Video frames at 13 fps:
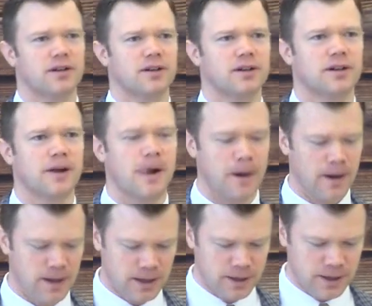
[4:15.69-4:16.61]

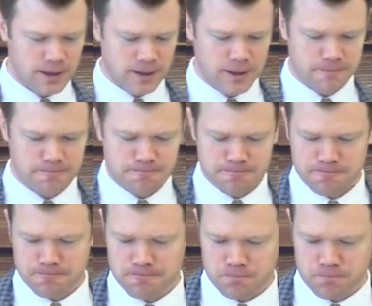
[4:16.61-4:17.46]
Nobody speaks.